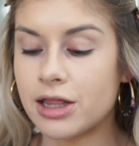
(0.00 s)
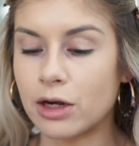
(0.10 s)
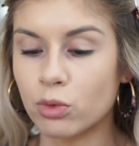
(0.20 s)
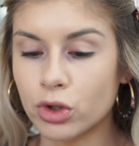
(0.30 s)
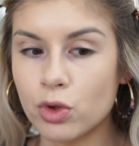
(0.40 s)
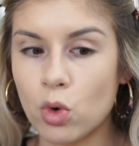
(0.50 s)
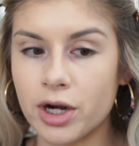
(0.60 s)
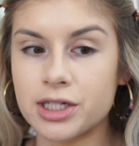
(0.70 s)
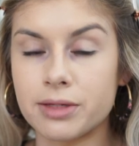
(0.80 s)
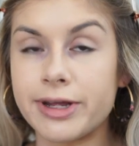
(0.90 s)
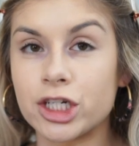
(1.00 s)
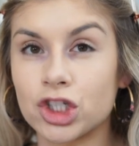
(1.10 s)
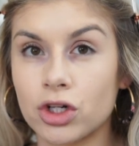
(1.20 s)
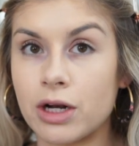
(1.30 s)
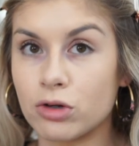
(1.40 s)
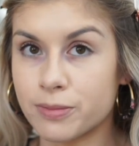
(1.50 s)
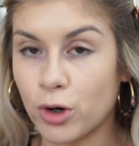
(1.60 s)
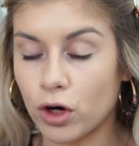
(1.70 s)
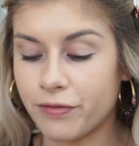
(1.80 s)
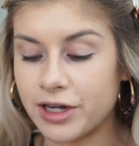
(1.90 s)
that I really wanted to make sure that it was
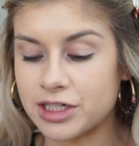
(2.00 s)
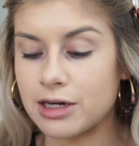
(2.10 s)
perfect.